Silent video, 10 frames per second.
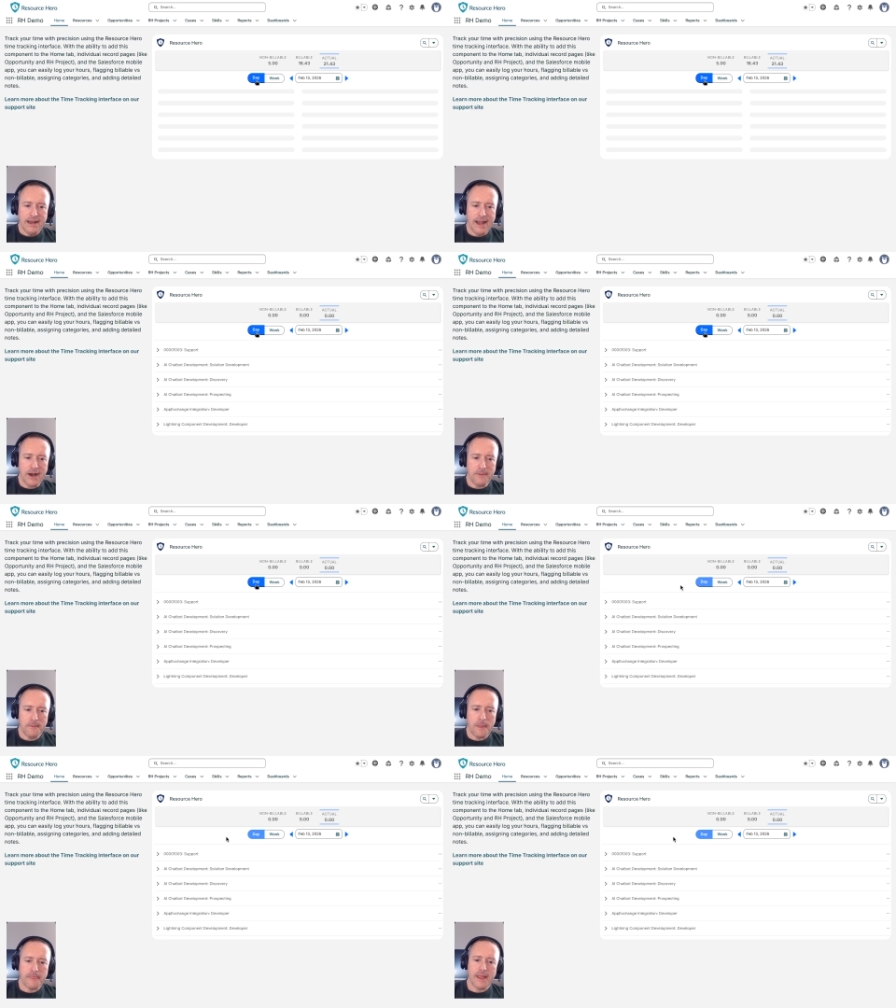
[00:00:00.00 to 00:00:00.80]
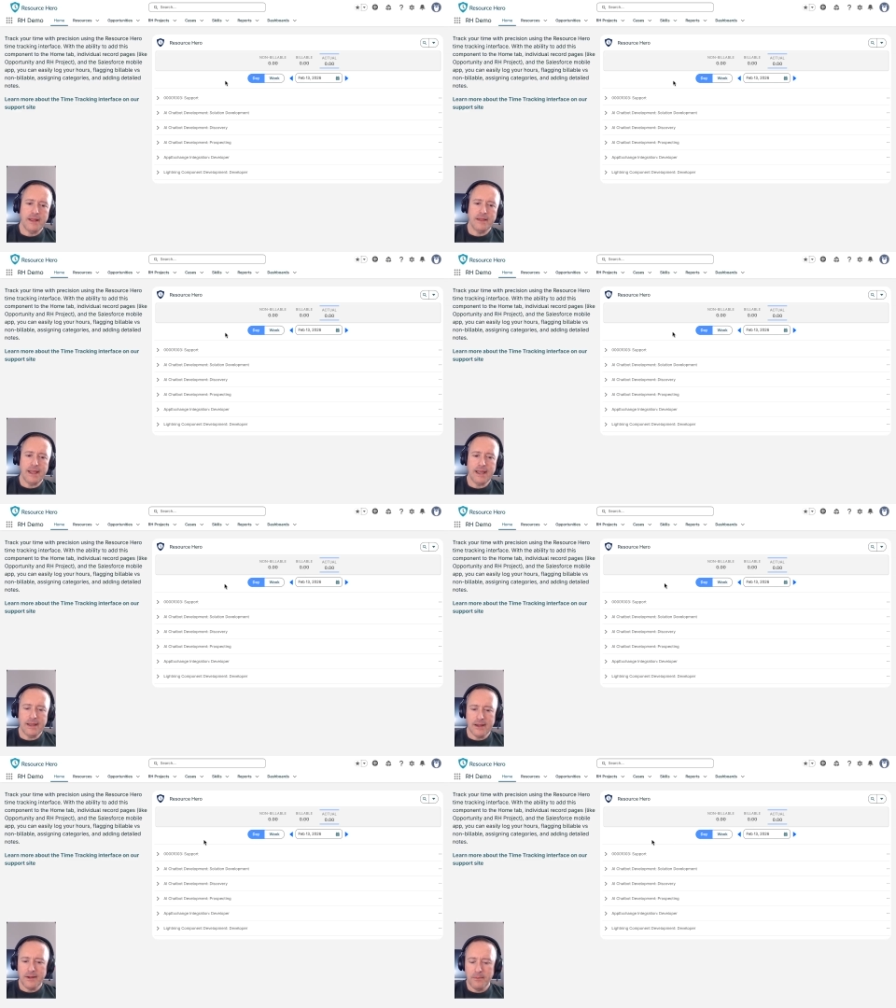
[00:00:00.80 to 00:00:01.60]
Now,
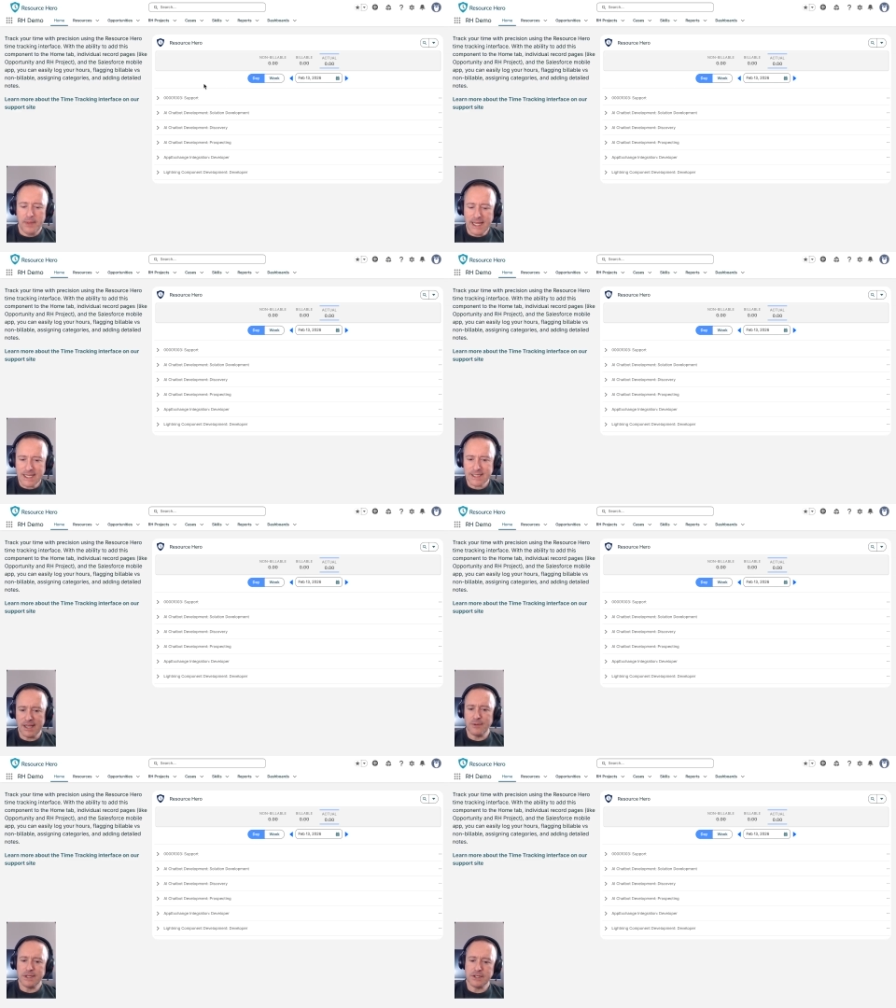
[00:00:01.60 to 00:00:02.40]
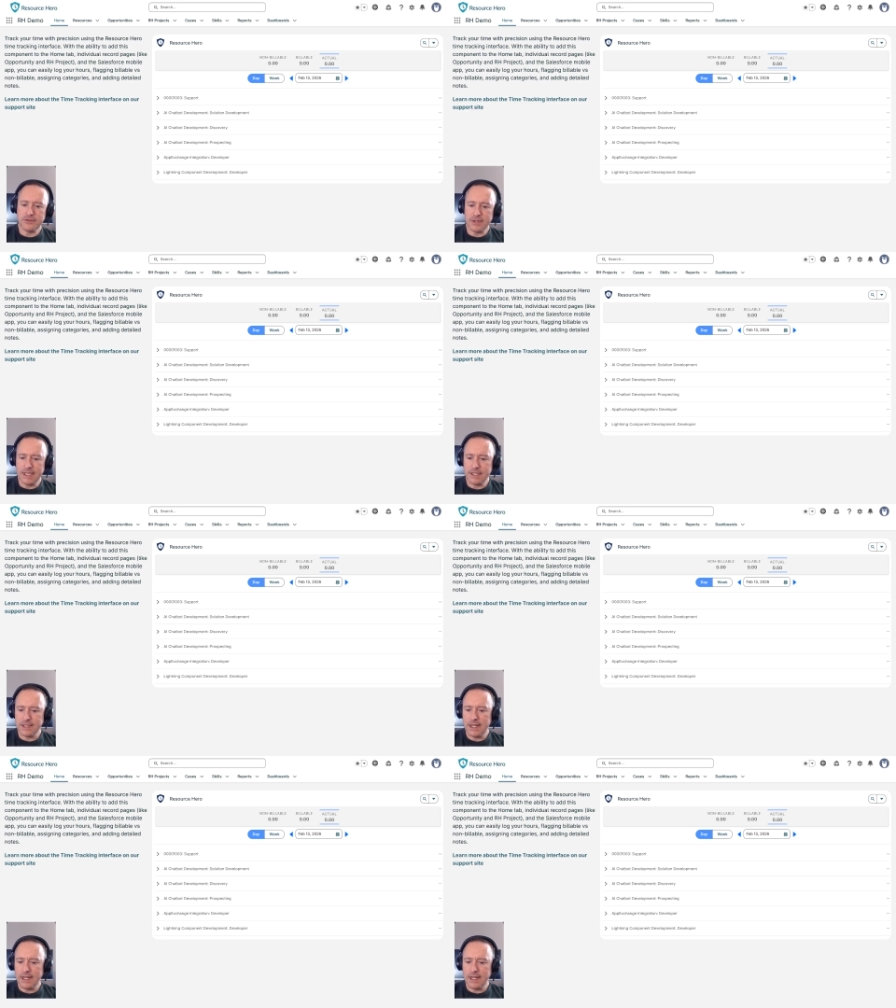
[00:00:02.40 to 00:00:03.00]
the biggest thing with this release